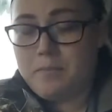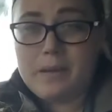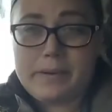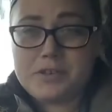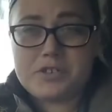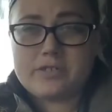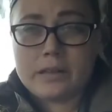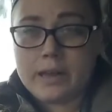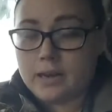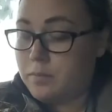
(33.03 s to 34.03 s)
Maybe it's just the
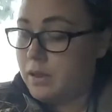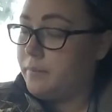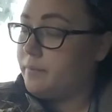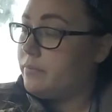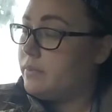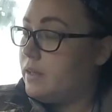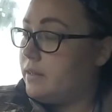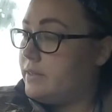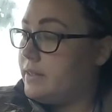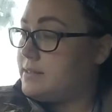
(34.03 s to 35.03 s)
kid in me.
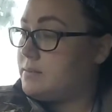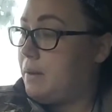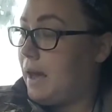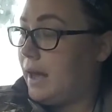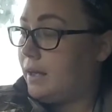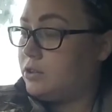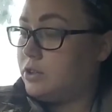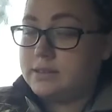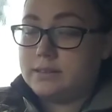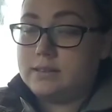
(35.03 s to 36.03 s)
This pack
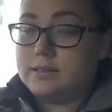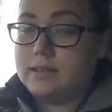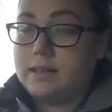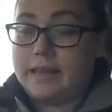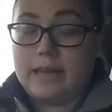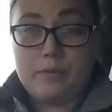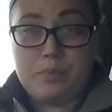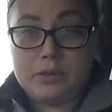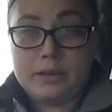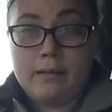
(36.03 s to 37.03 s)
looks like, if you
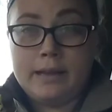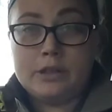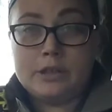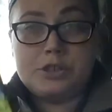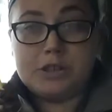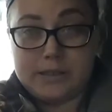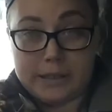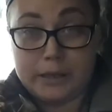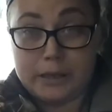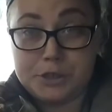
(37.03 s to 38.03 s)
pull it out, it looks just
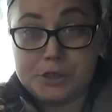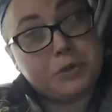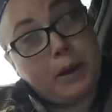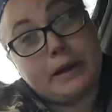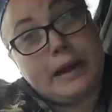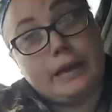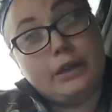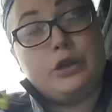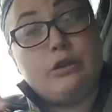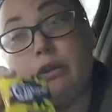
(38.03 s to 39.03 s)
like a Gusher, so I can hand
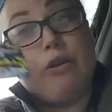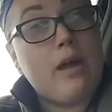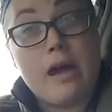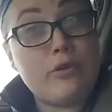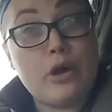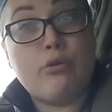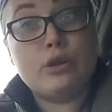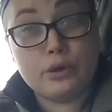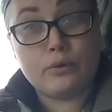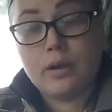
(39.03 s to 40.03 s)
it to you and you have no
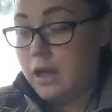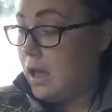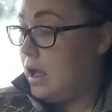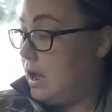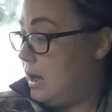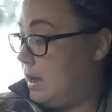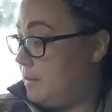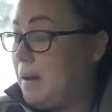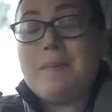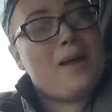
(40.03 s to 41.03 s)
clue.
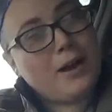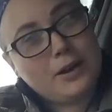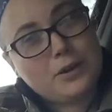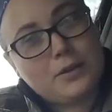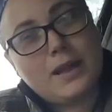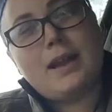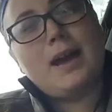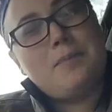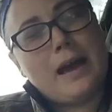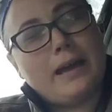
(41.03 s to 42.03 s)
I'm not going to do that.
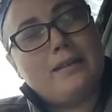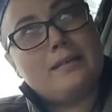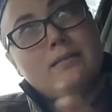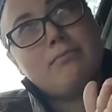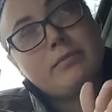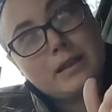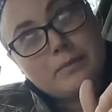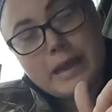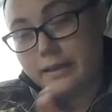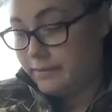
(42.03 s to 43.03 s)
I'm nice some
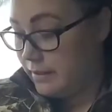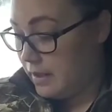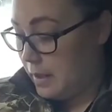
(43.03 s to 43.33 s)
days.